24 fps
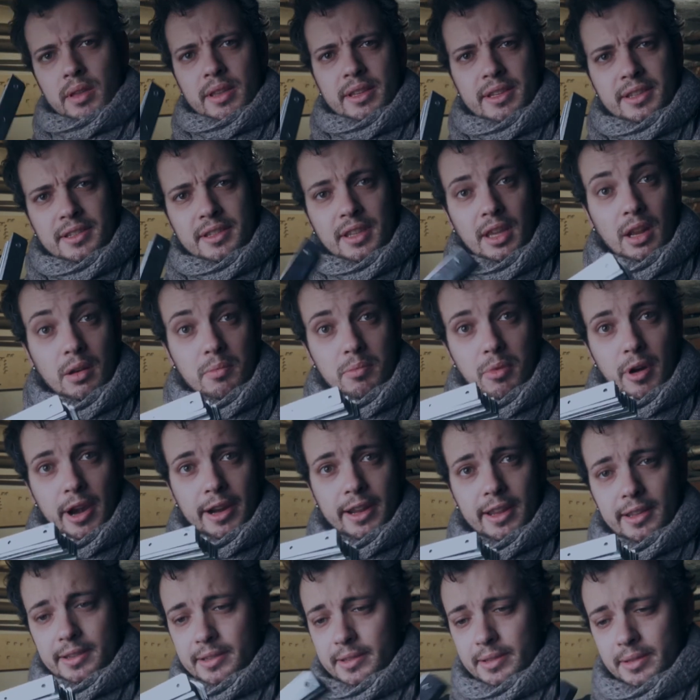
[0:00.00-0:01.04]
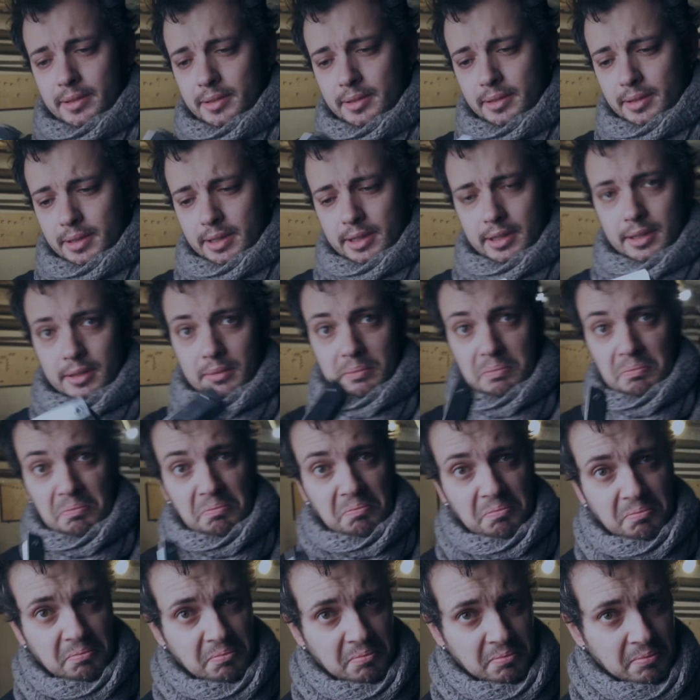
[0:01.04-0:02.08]
steel brackets. I,
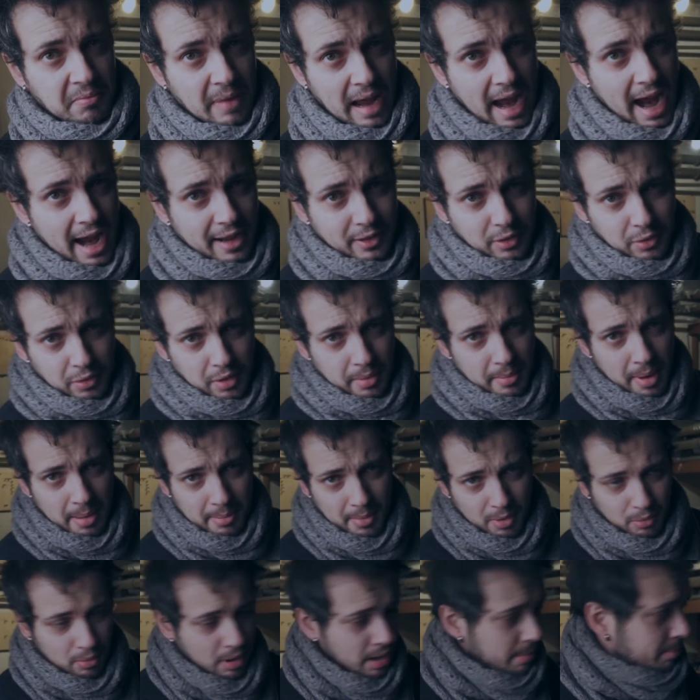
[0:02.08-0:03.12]
I don't remember why